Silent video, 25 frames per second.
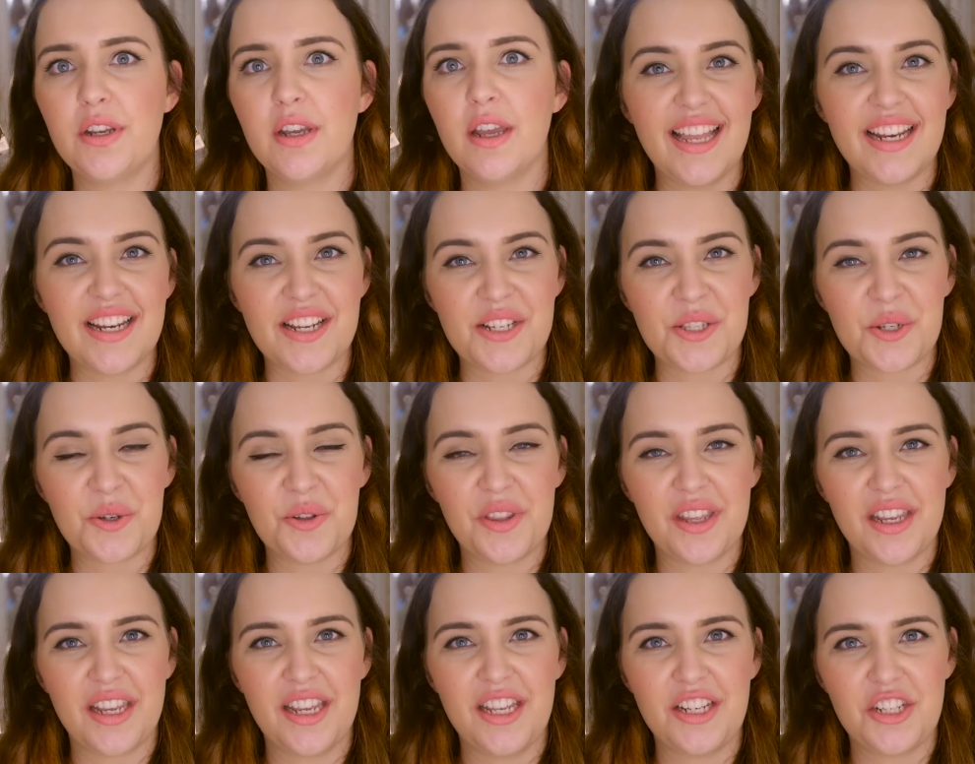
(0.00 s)
and I saw
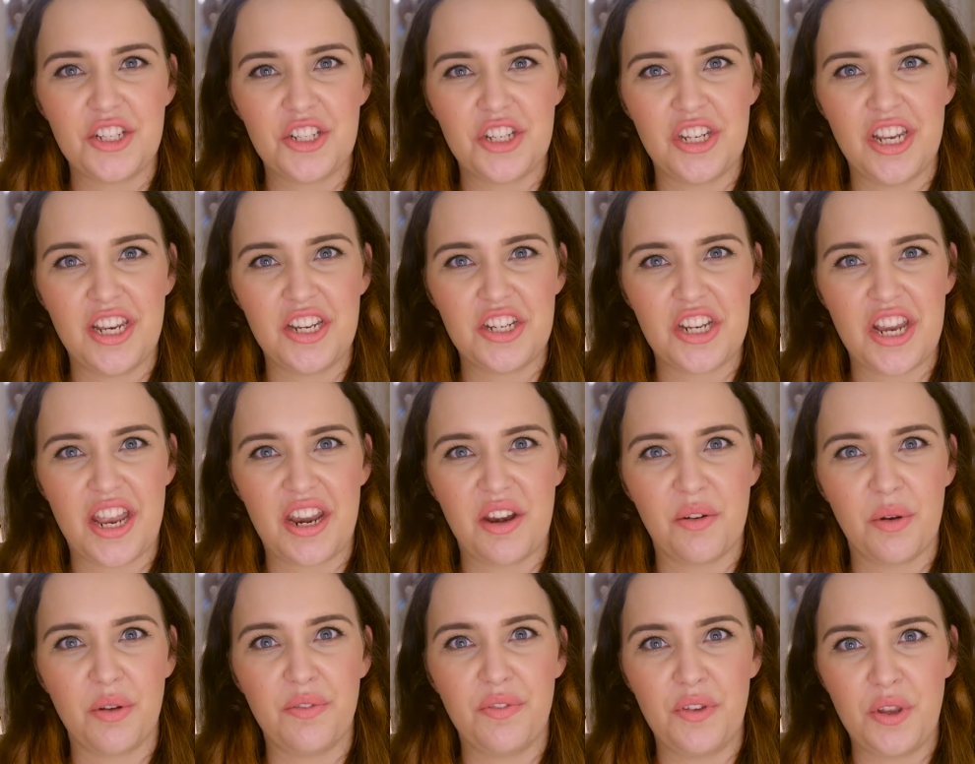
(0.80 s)
that Kit Snitch had a
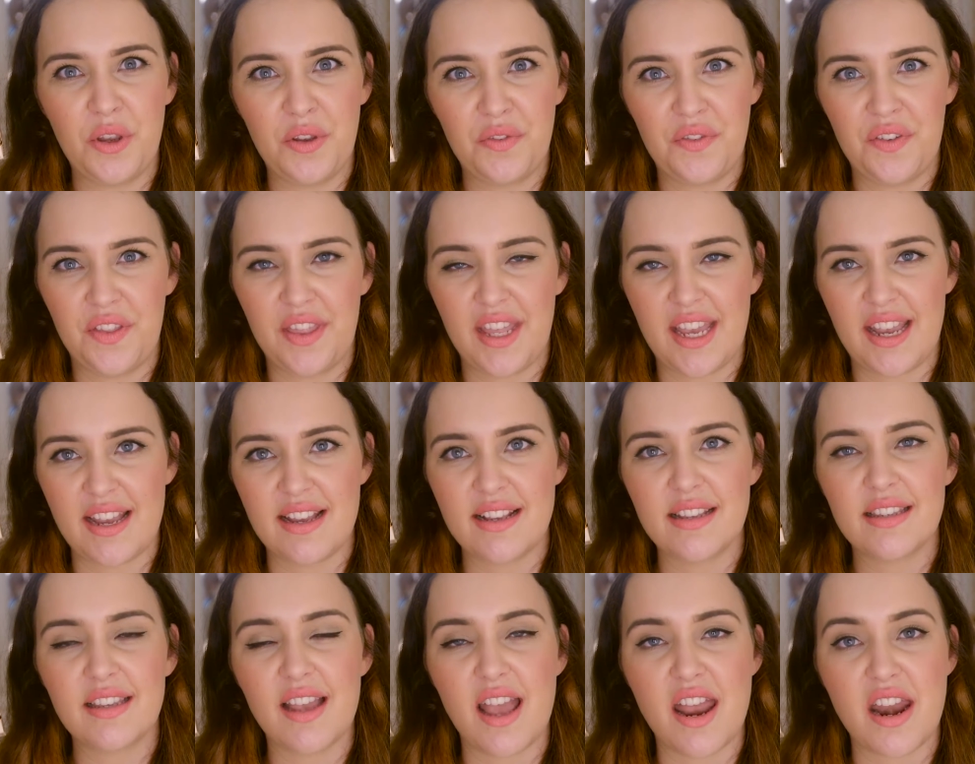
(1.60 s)
review for
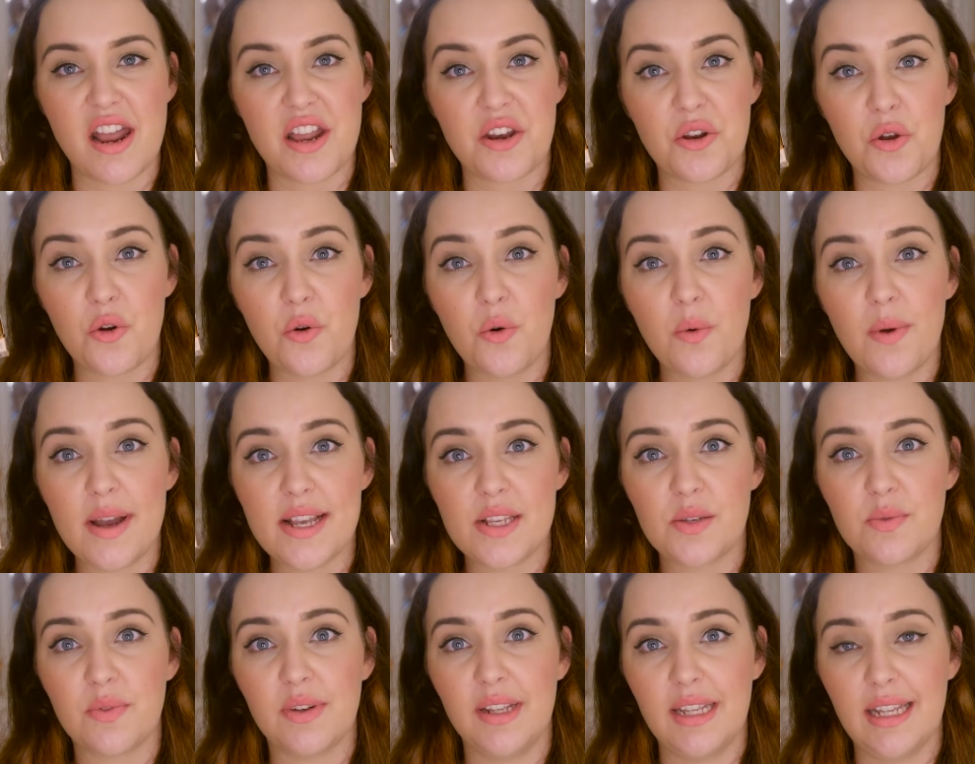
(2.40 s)
these, and I'd
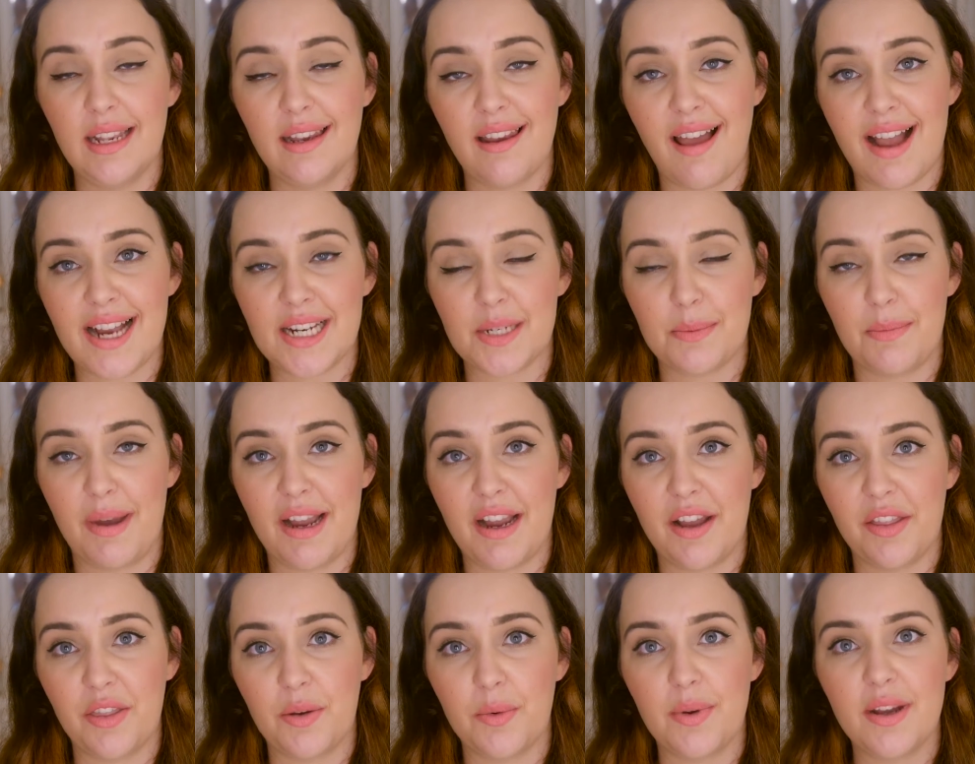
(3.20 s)
always really liked my
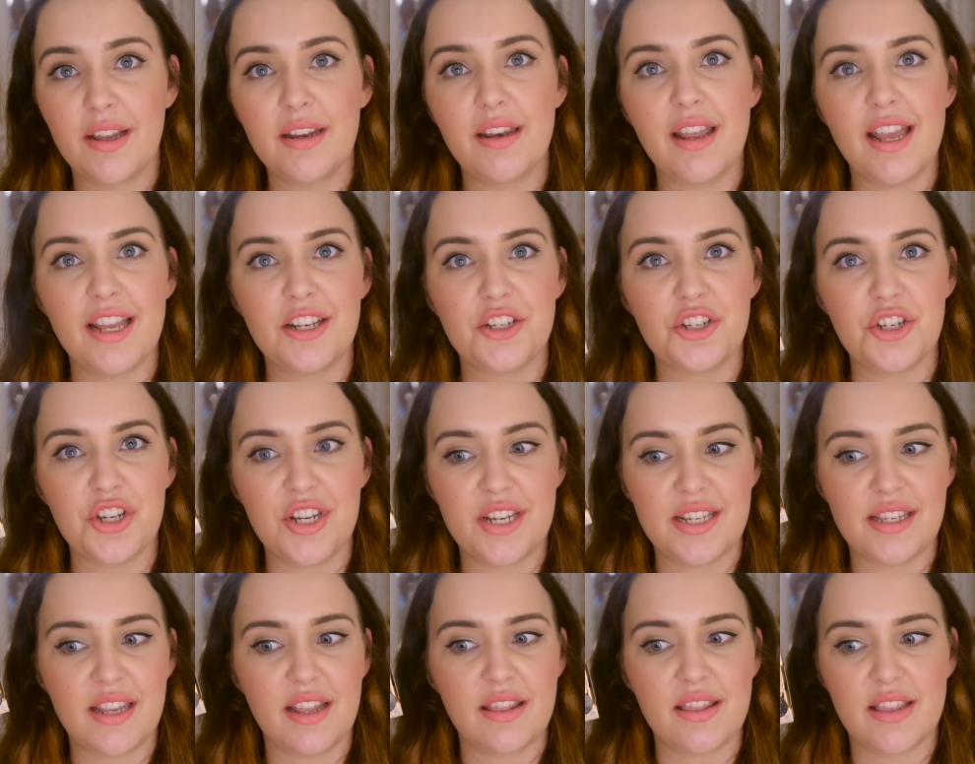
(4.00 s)
other one, and she
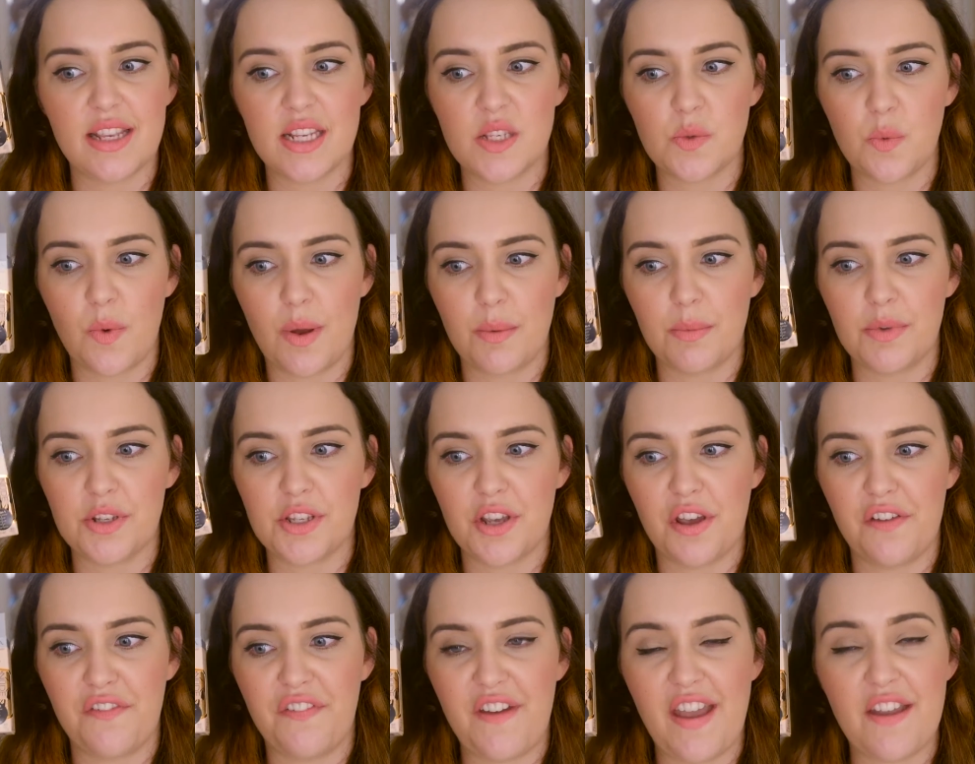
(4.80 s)
said this one was
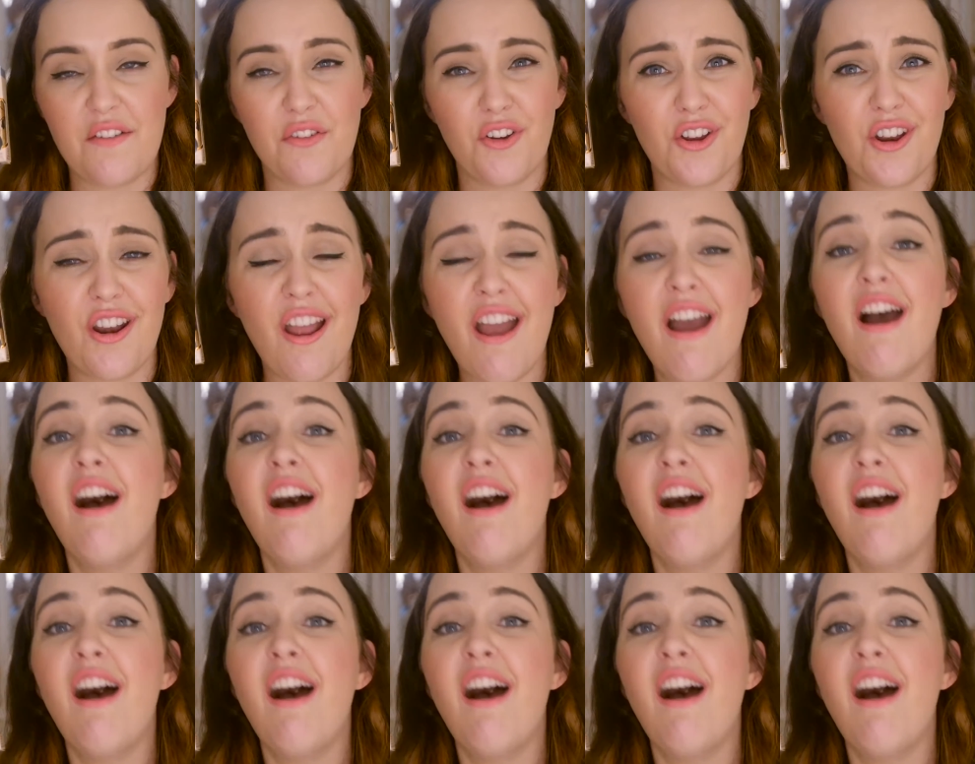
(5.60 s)
her favourite.